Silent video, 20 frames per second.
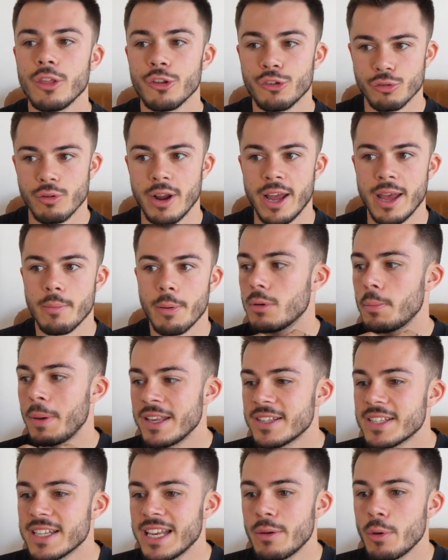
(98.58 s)
the trip. But
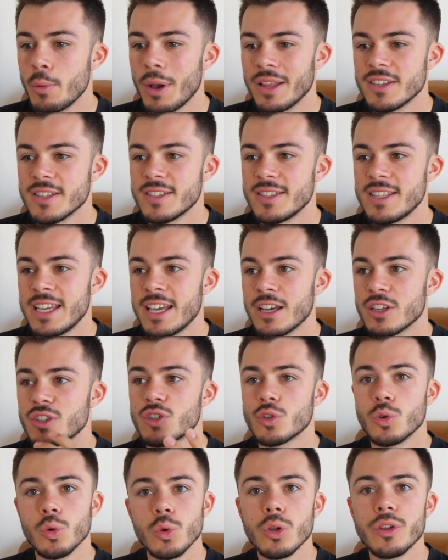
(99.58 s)
basically we went to see a
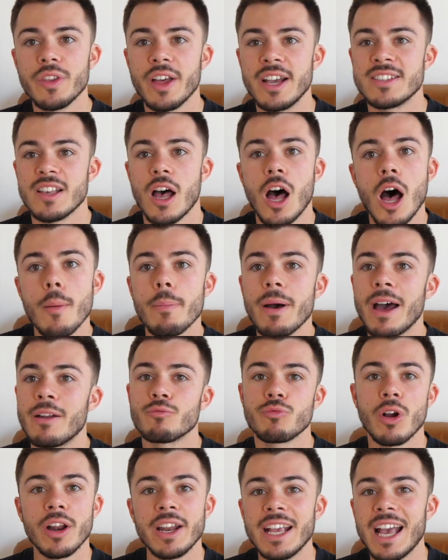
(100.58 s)
school that is up
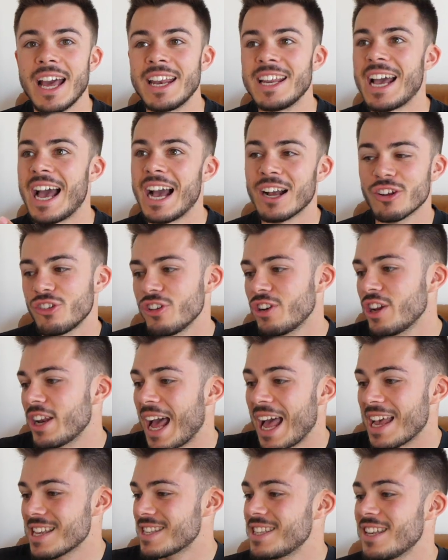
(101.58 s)
and running and in action and
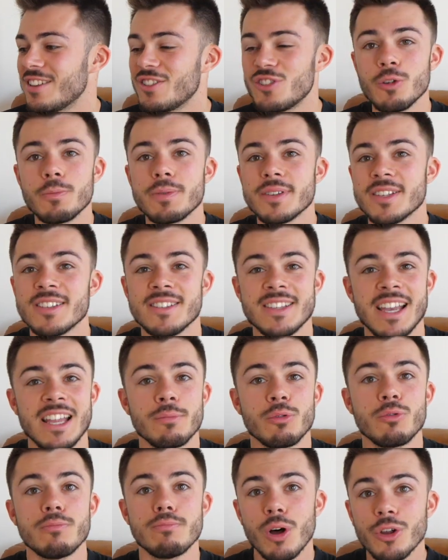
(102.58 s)
has this super
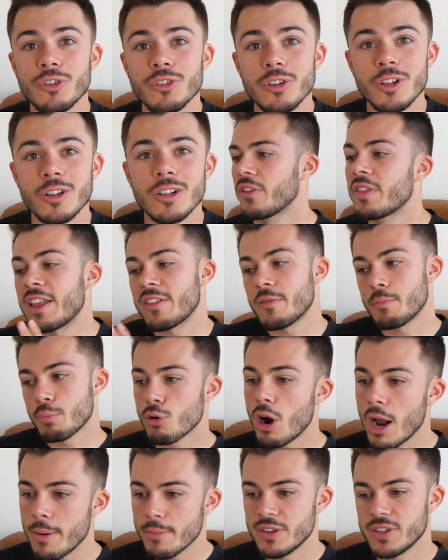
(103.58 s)
sustainable model. So that's a
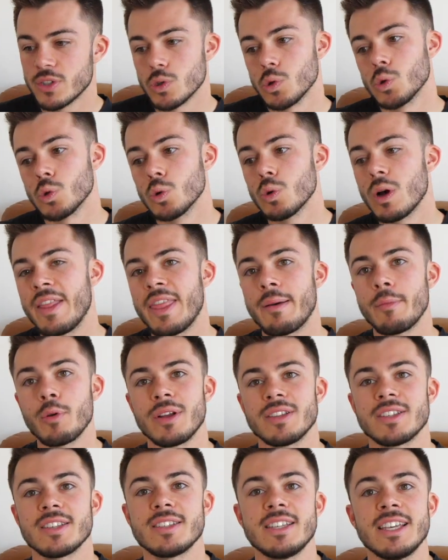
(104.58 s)
primary school. And then we
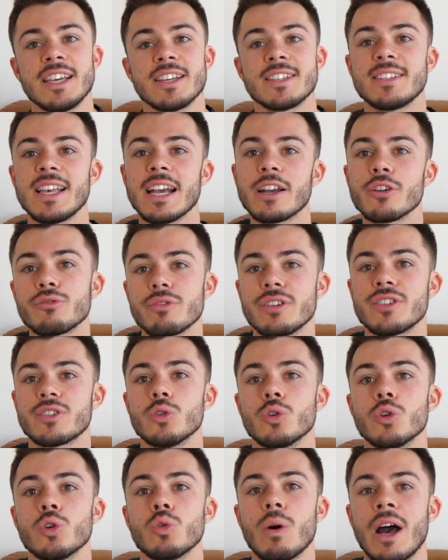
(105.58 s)
went to see a secondary
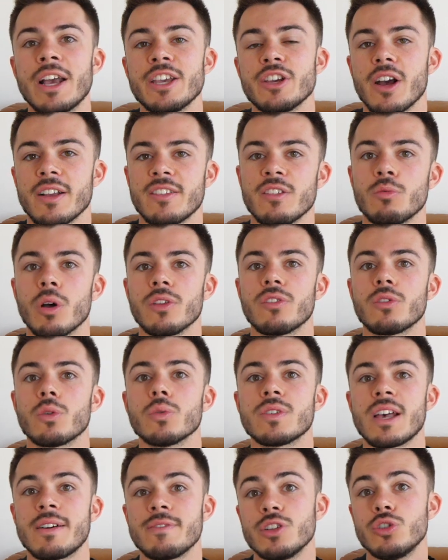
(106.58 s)
school where United World
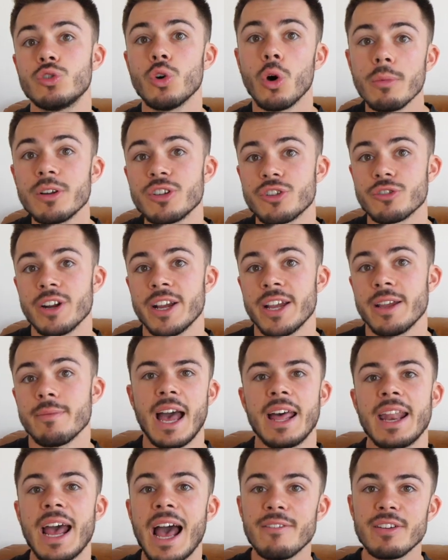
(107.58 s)
Schools have a dormitory,
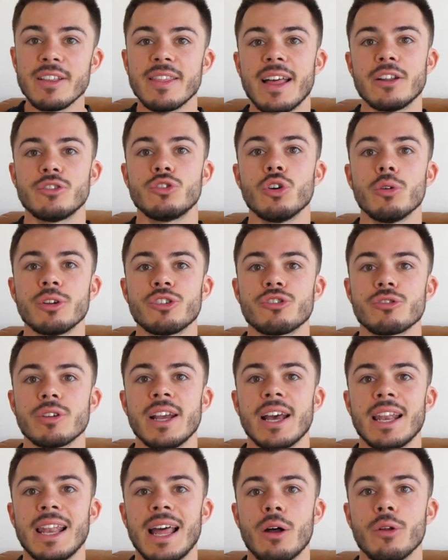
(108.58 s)
and having that dormitory
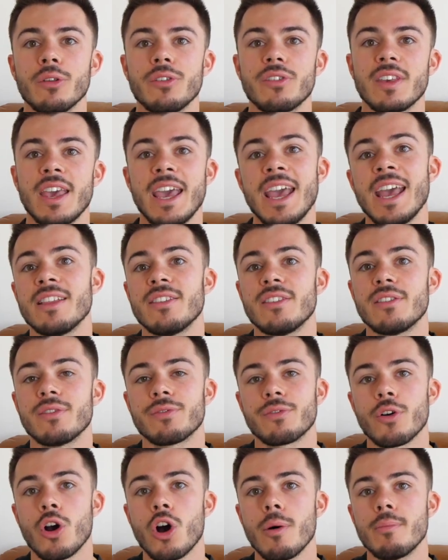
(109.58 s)
allows kids
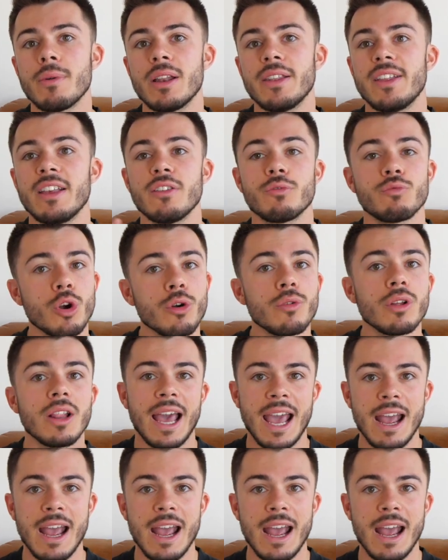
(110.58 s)
from these rural